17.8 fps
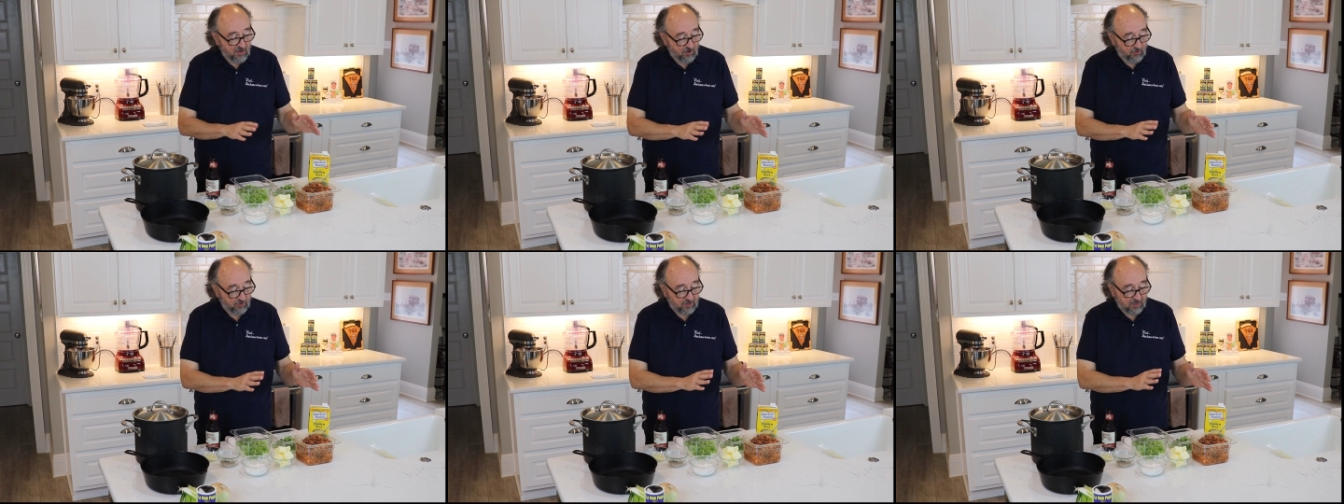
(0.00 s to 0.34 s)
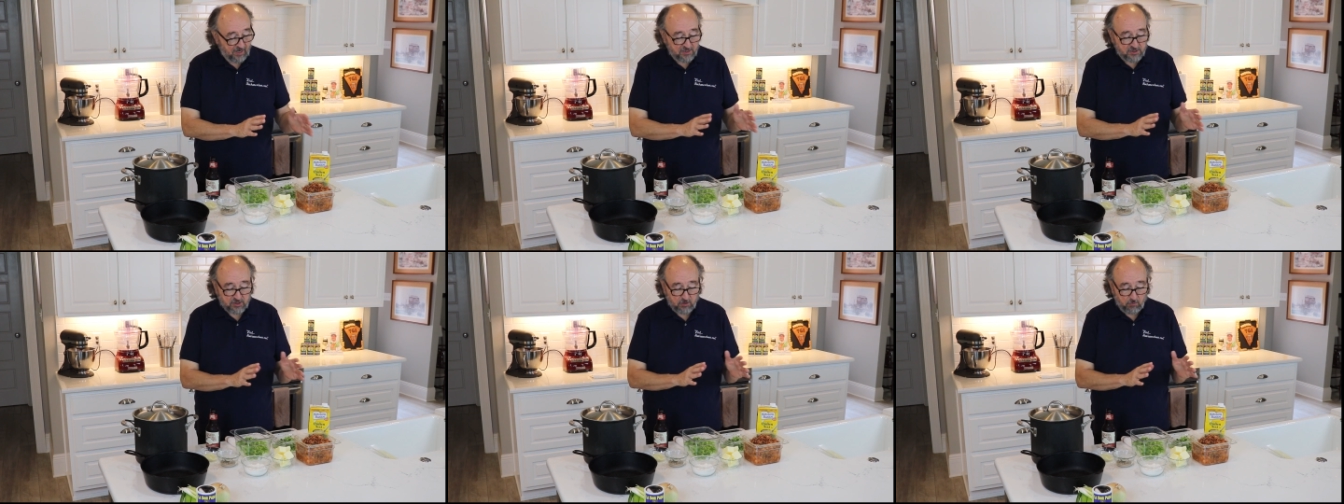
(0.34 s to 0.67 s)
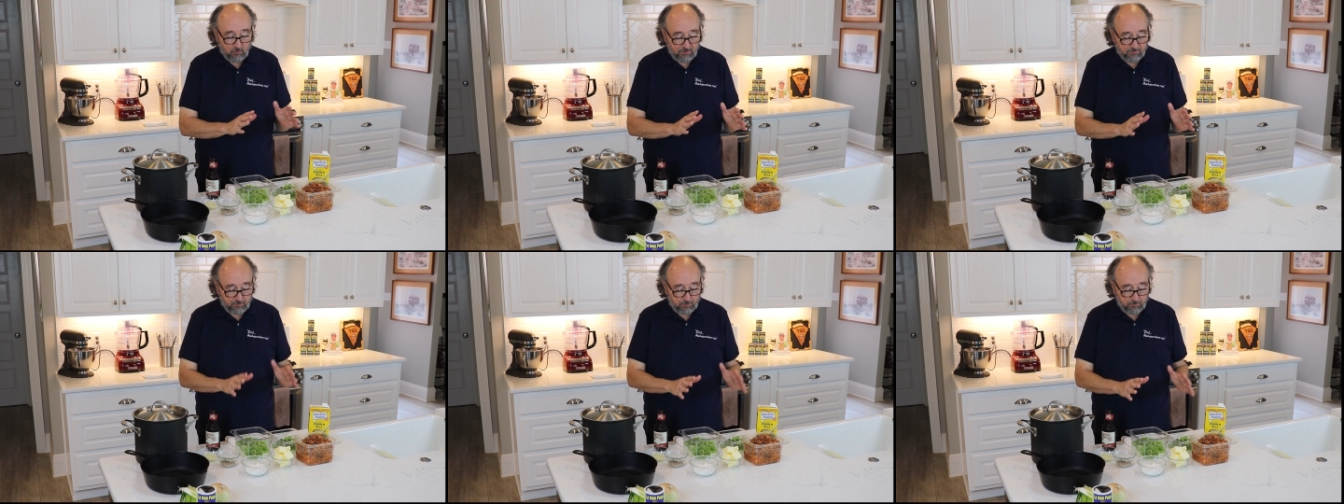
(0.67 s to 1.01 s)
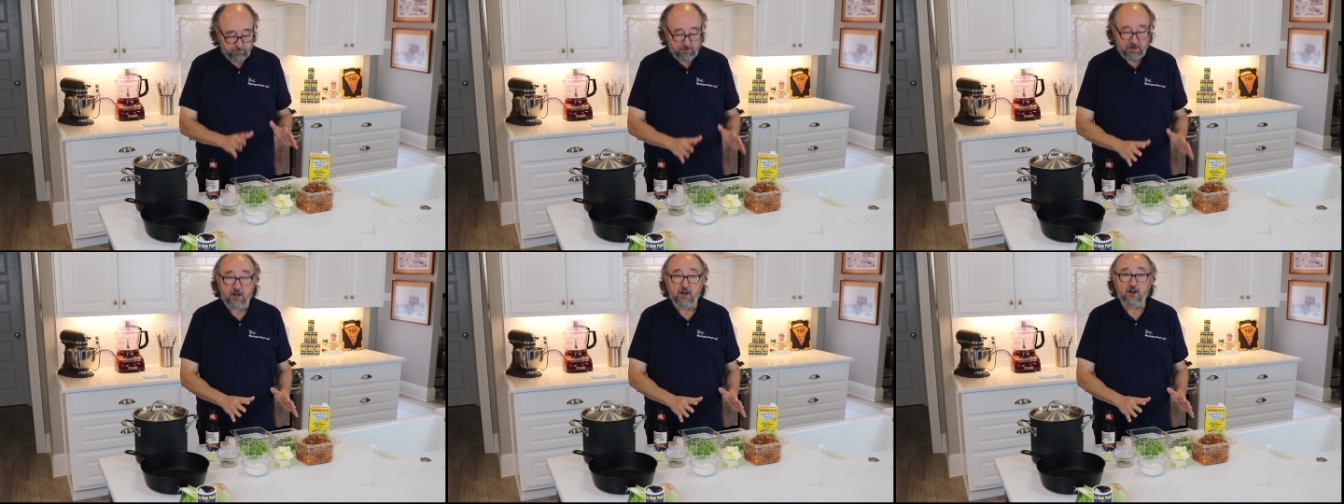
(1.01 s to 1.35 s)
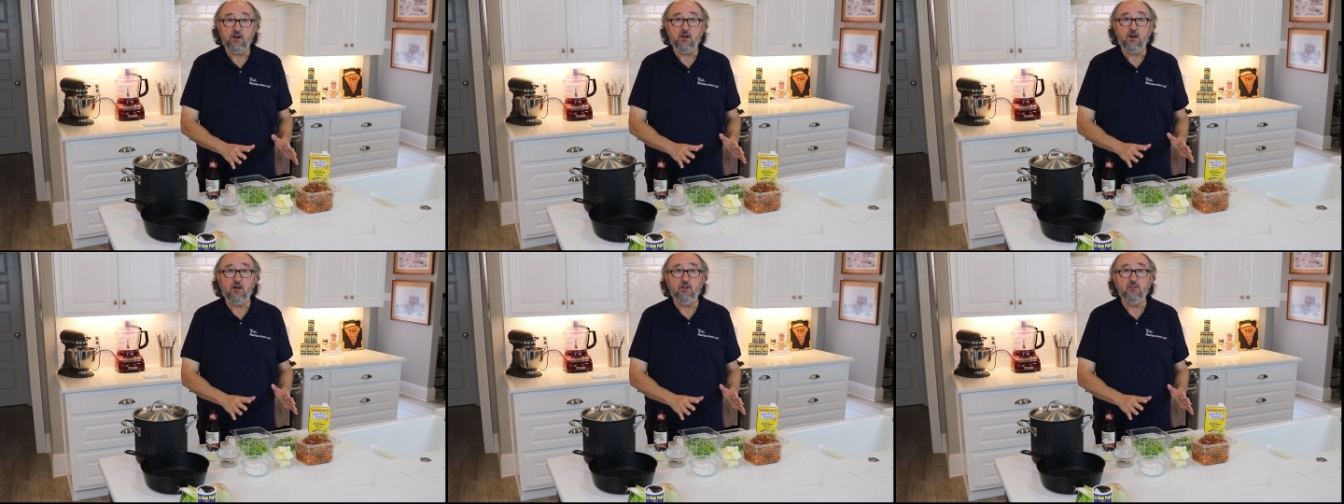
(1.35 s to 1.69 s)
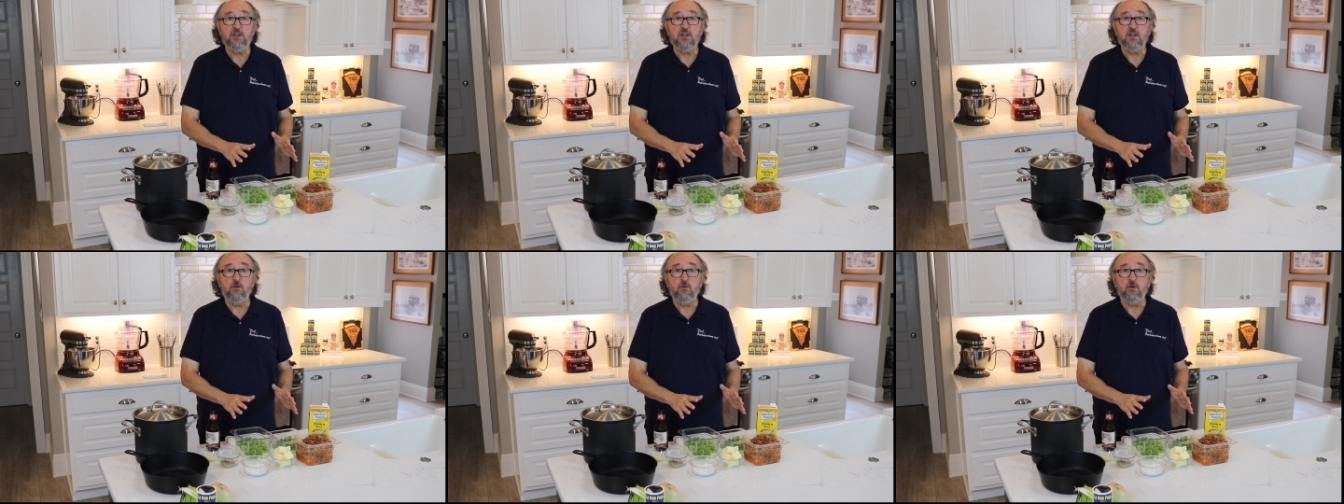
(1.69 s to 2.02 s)
Okay, so we've prepared all
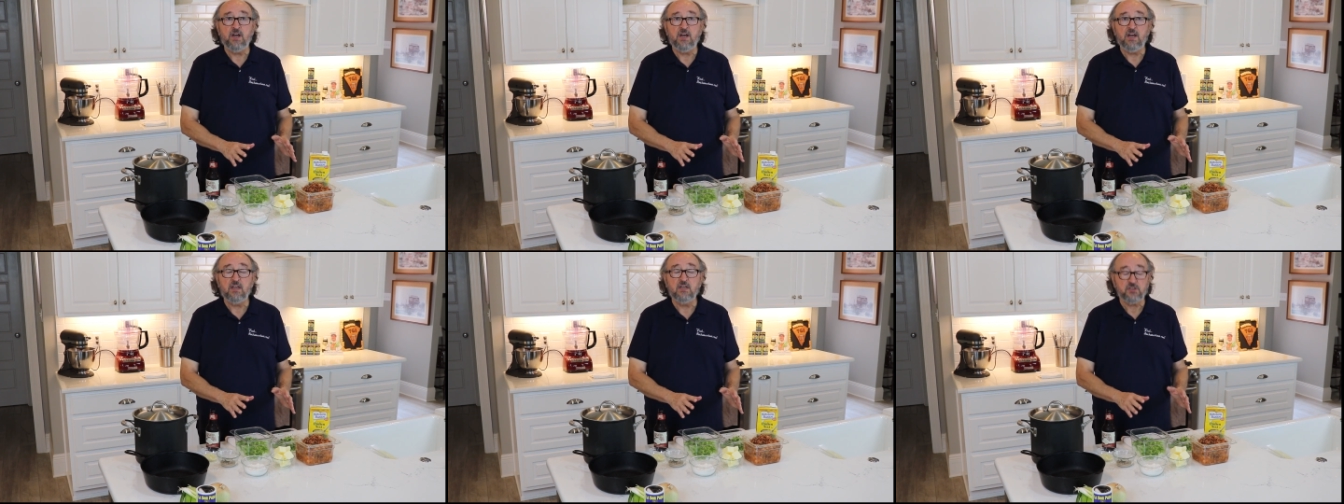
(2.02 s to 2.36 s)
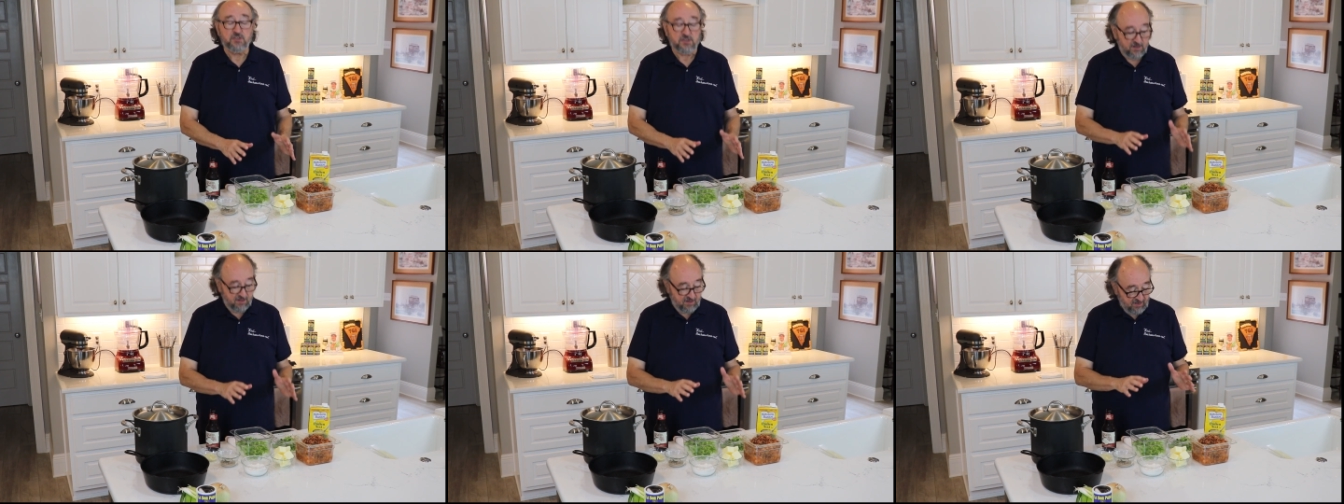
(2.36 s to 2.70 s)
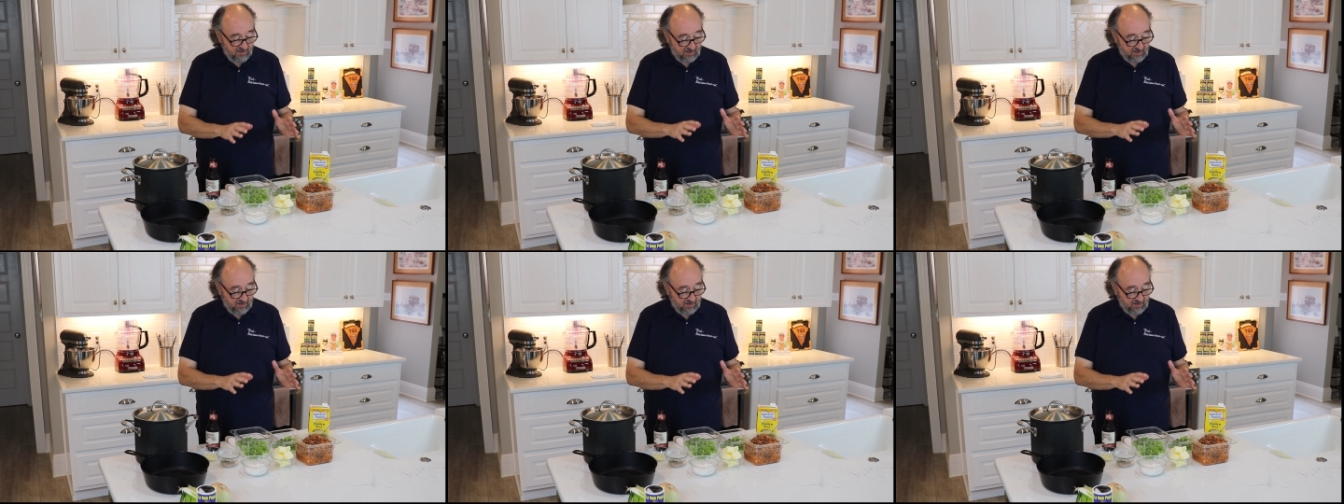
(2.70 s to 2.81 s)
the ingredients,